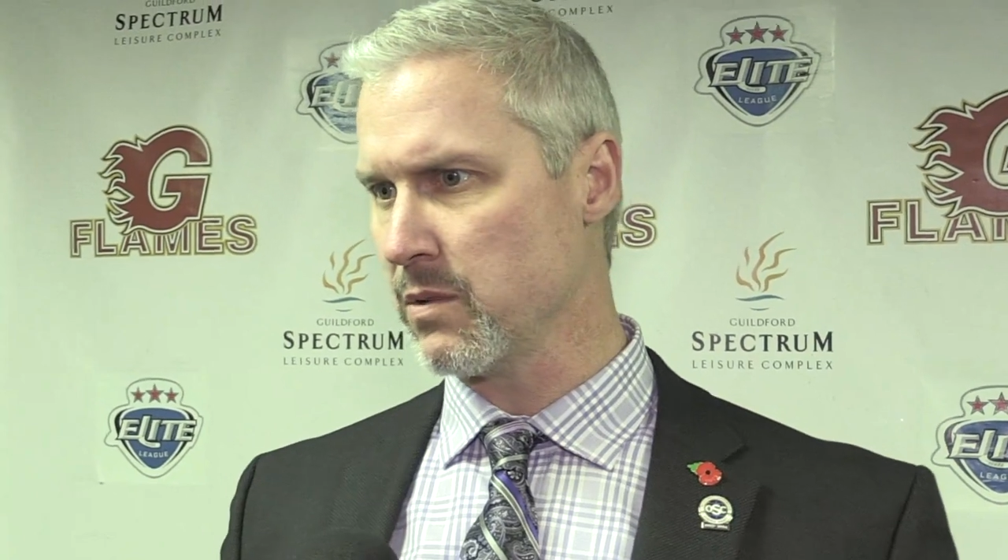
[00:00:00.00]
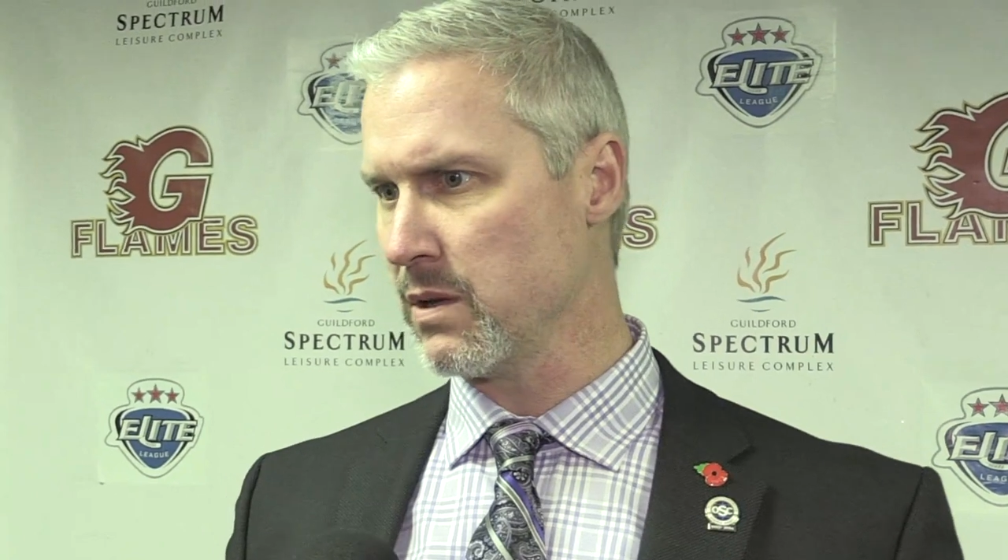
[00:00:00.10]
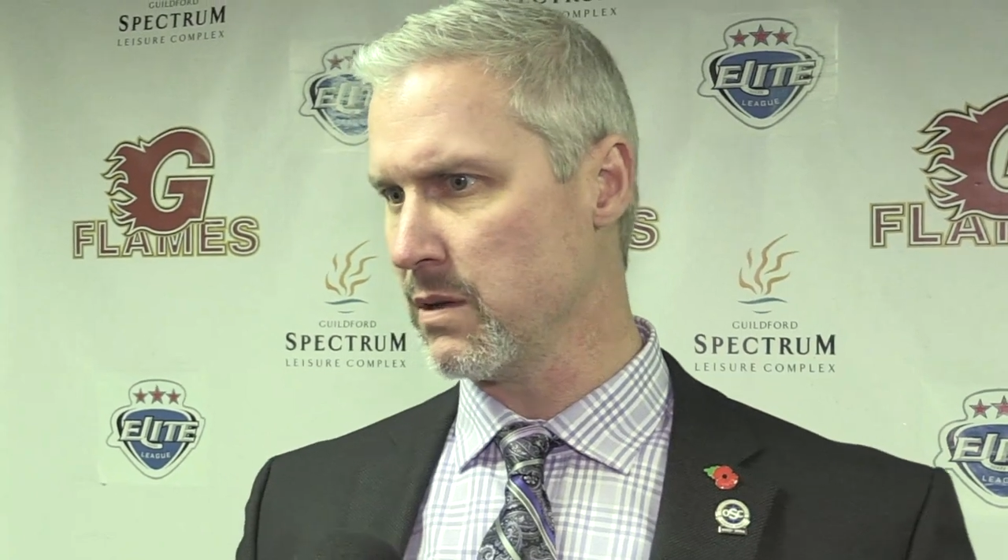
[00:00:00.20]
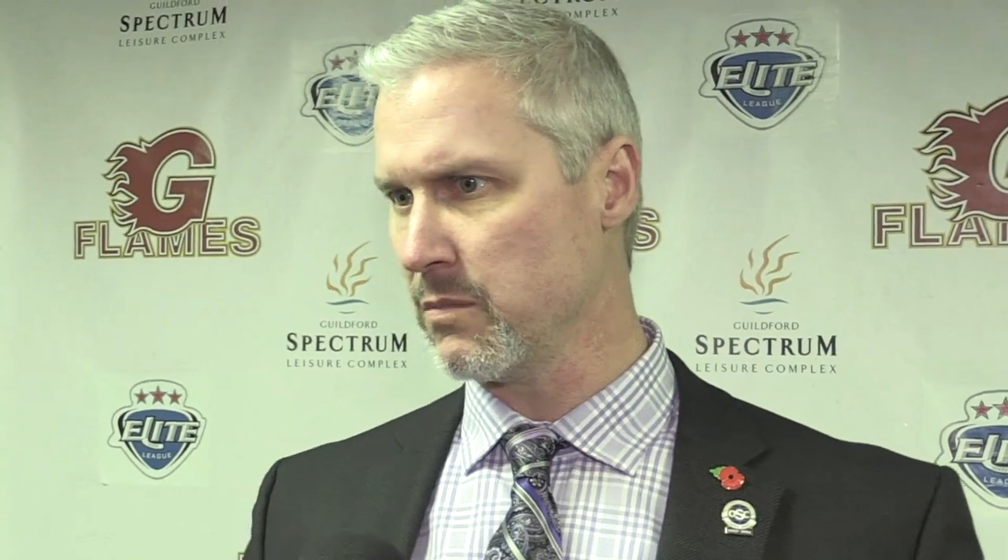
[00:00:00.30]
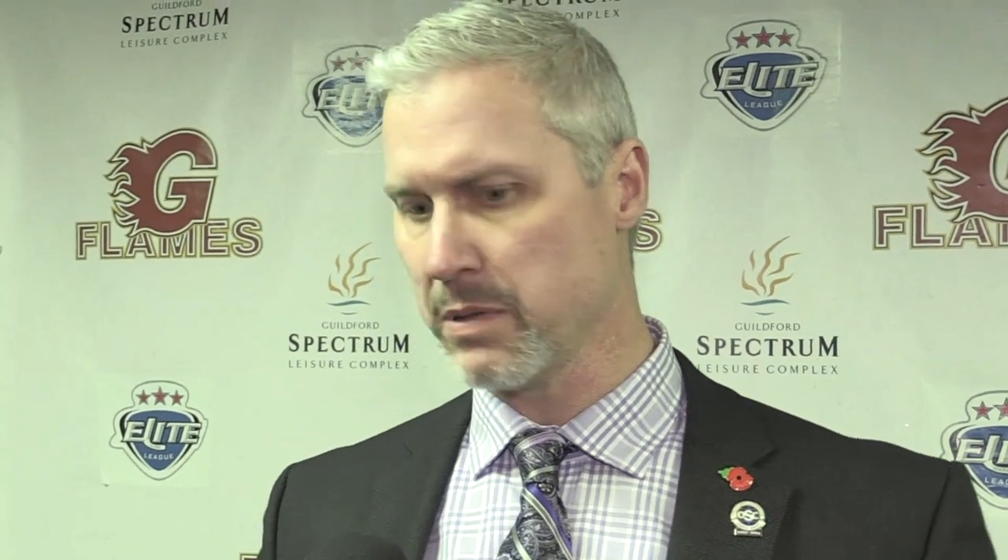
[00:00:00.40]

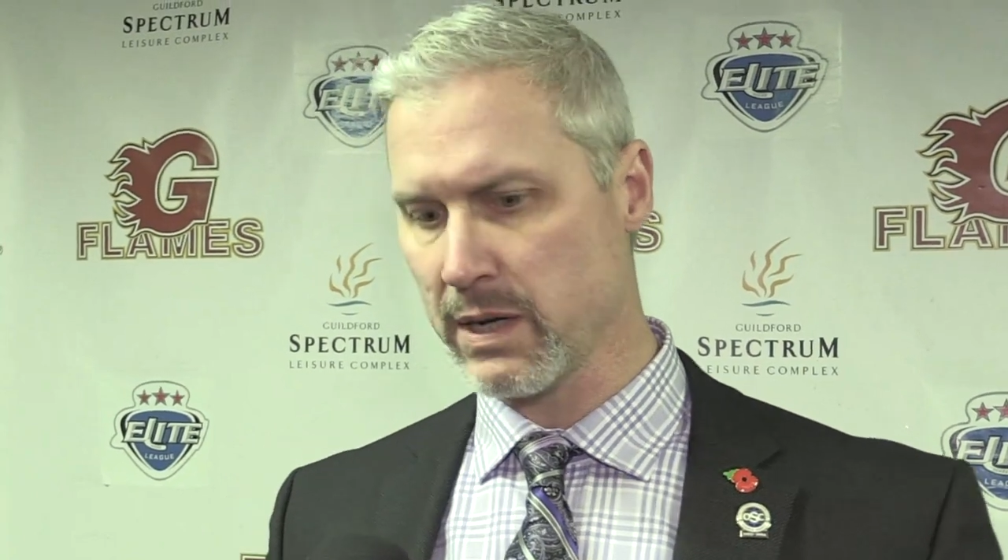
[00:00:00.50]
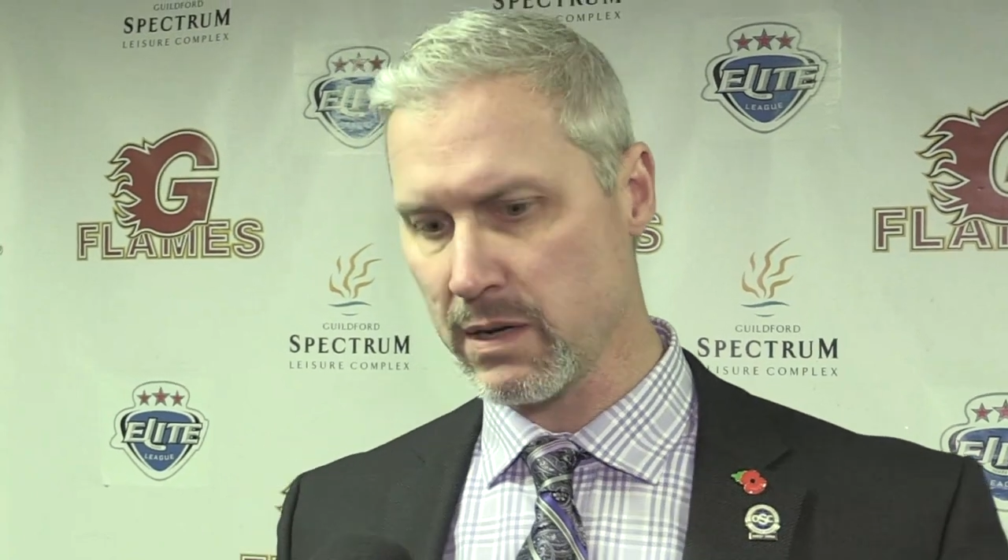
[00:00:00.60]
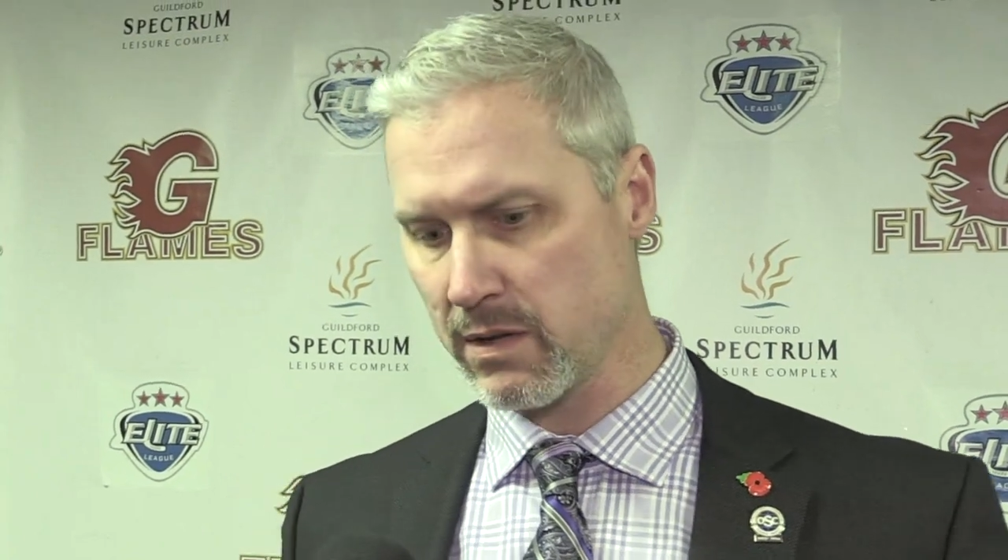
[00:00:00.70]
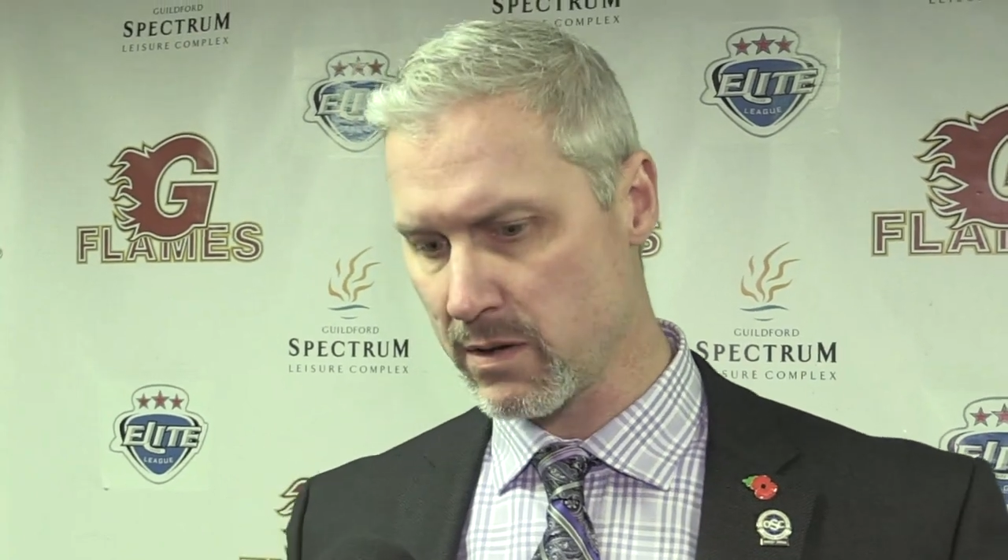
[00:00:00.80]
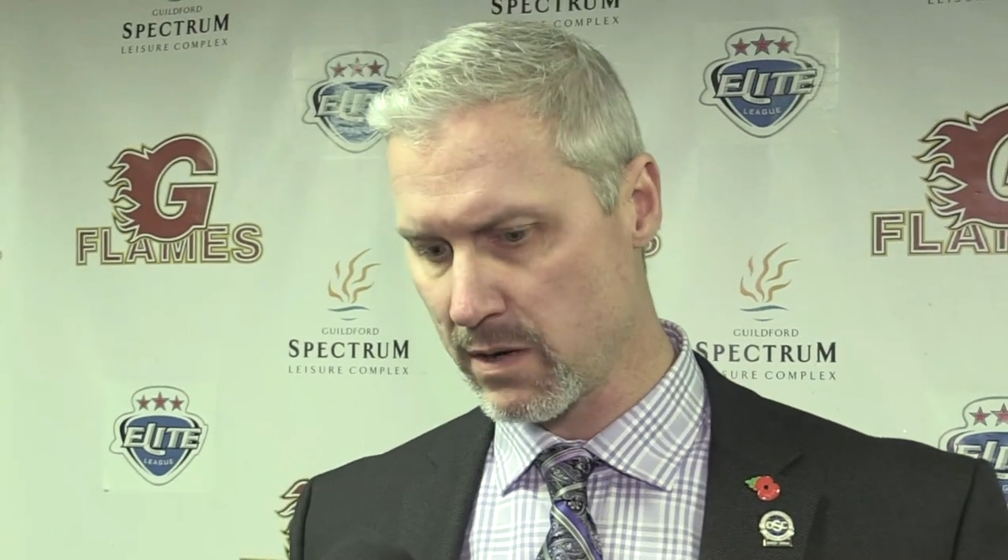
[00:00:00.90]
we played
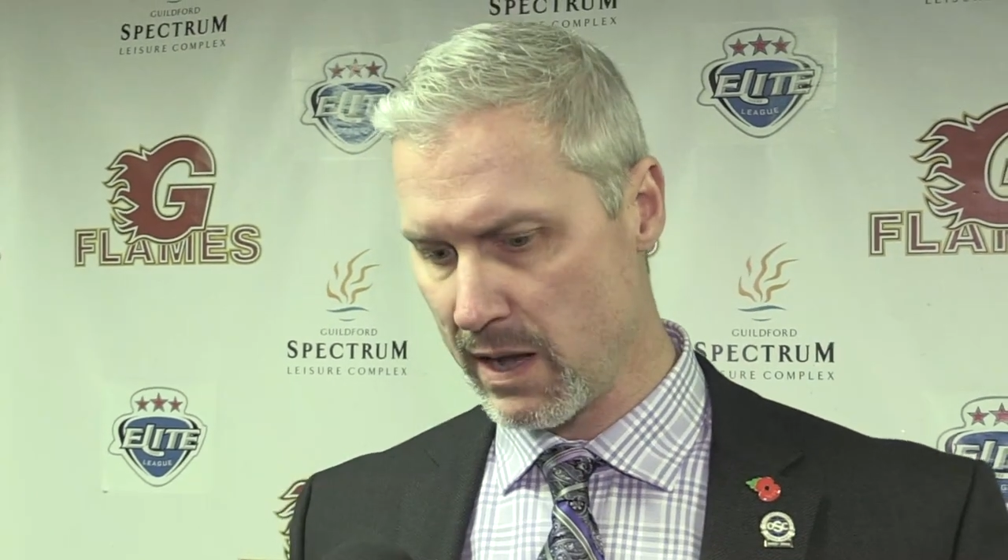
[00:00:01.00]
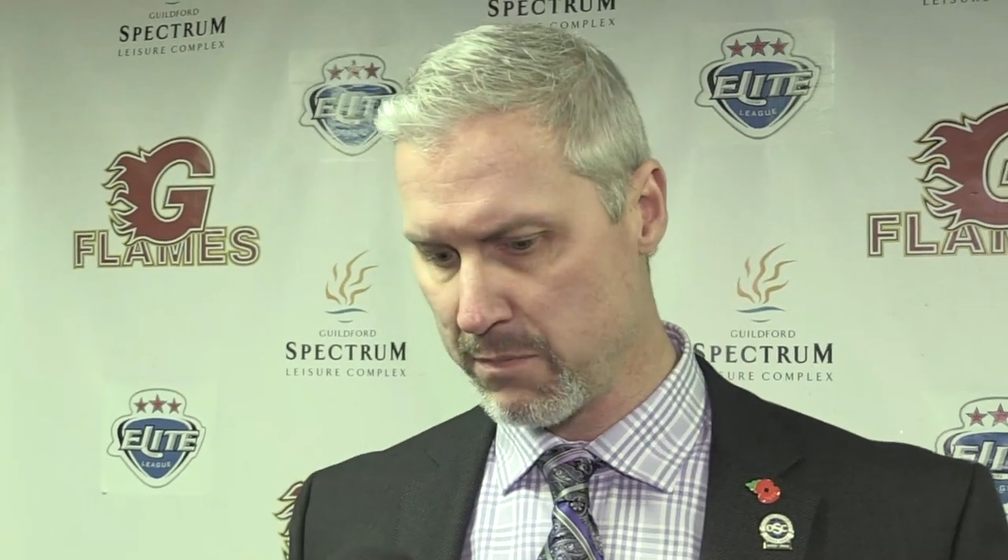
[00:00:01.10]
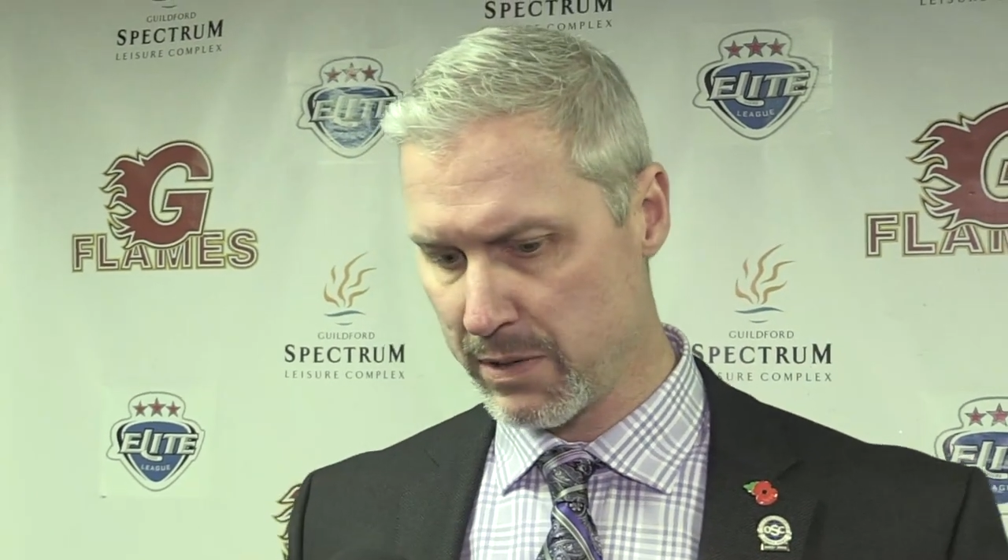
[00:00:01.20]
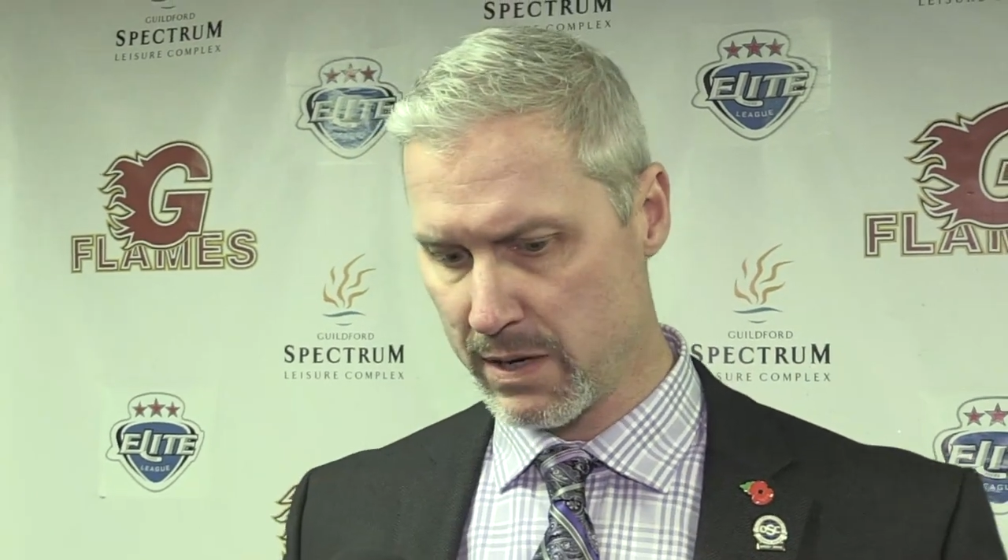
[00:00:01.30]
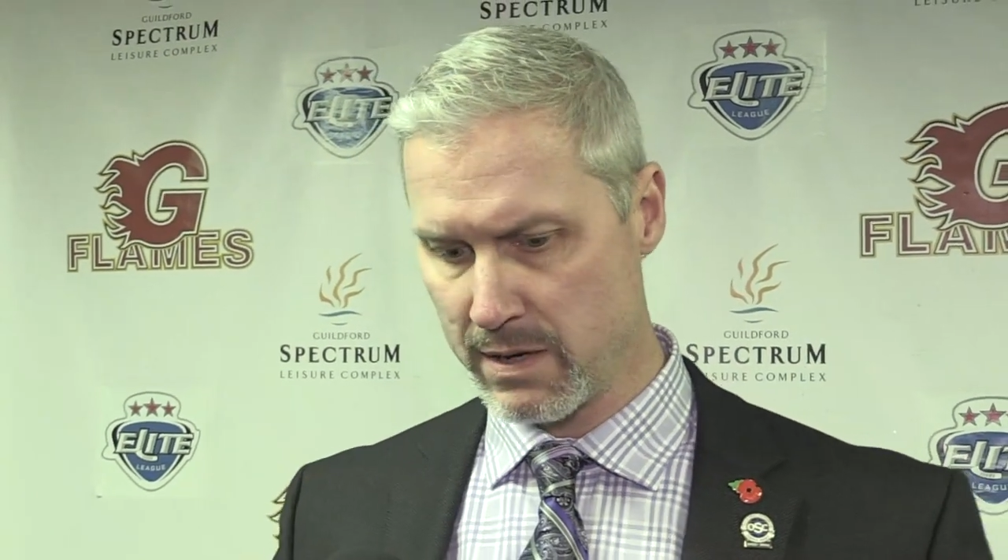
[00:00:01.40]
into their
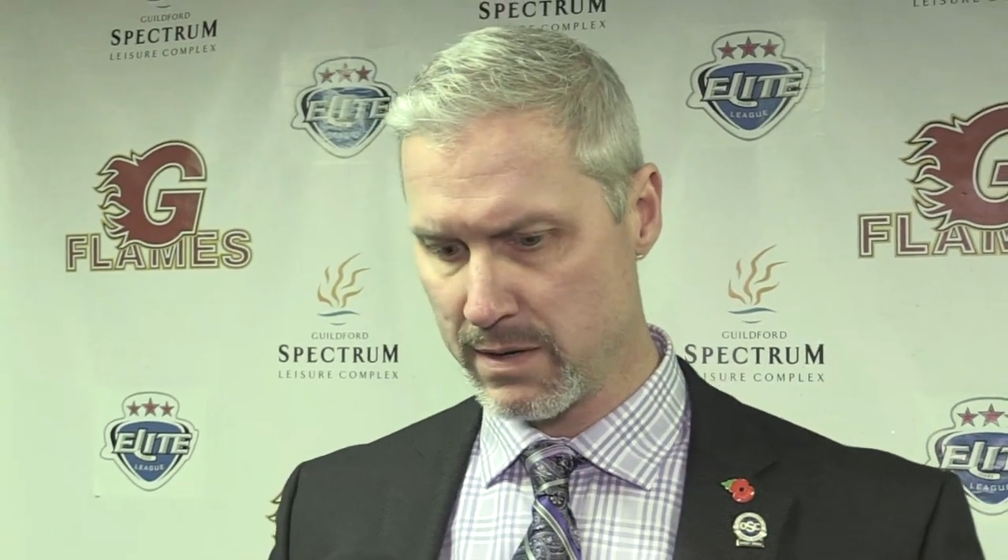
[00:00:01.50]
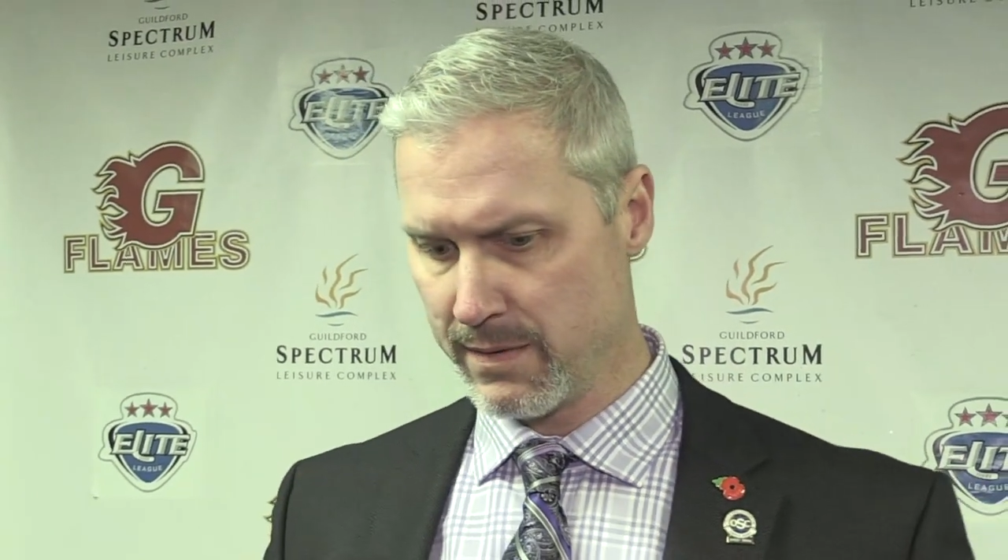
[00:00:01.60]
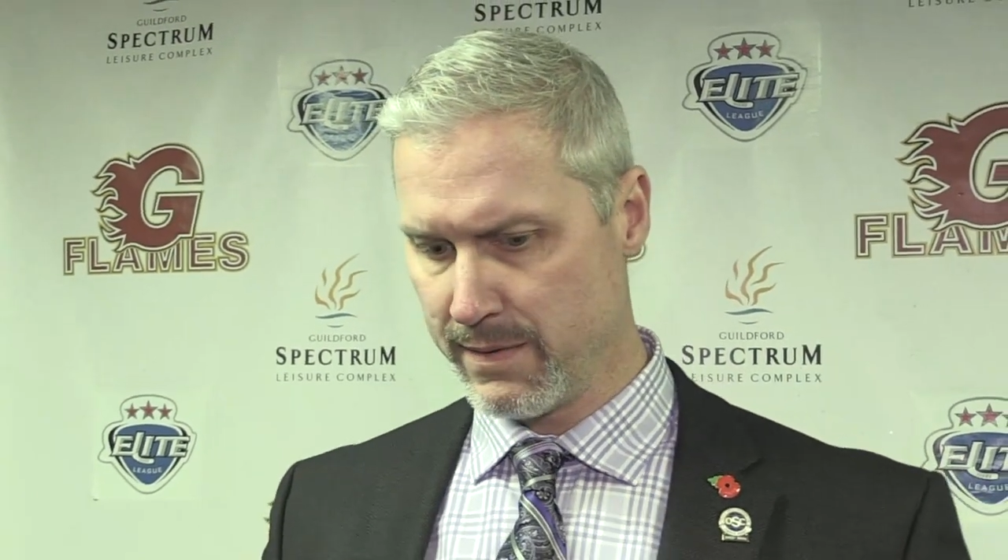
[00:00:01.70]
game plan.